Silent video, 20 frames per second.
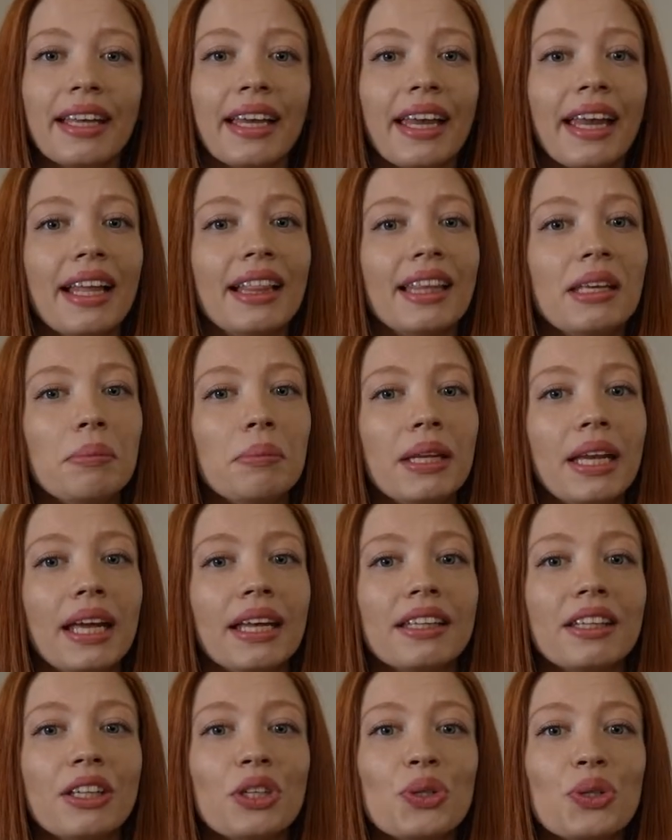They
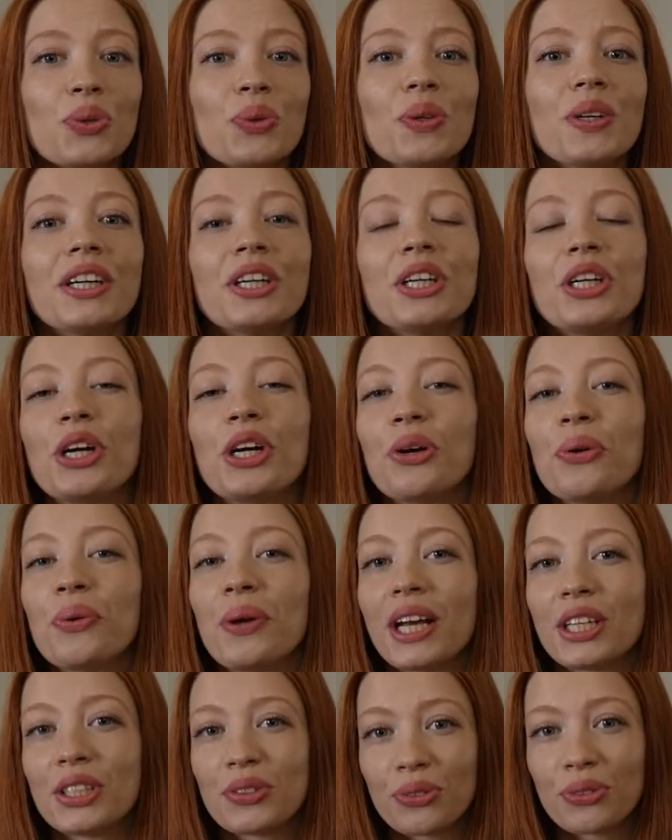eliminate the sugar known
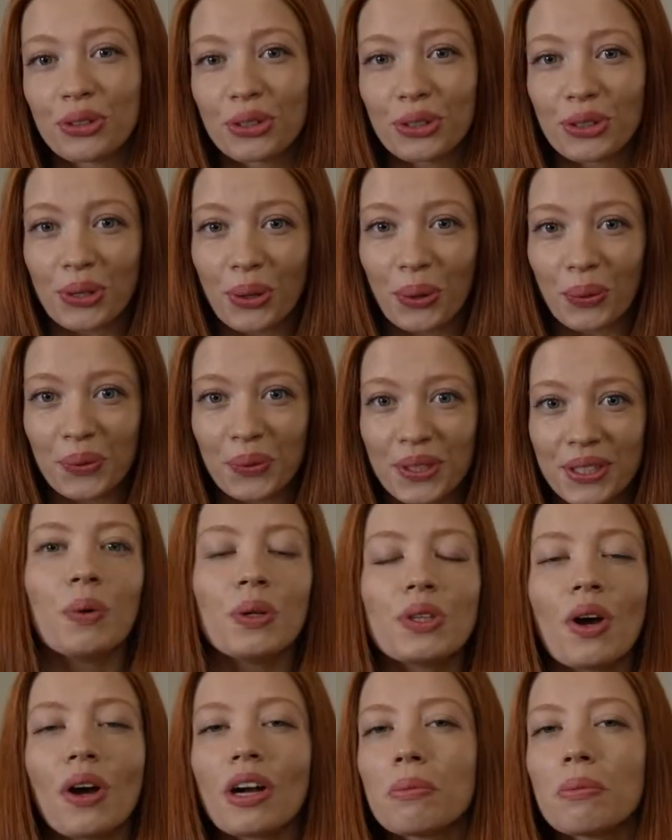as fructose. We
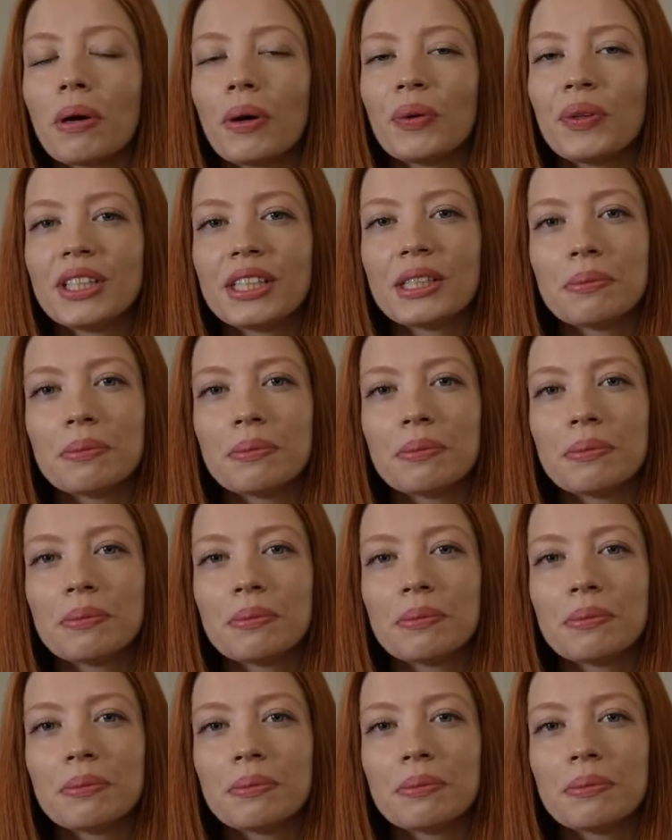talk about the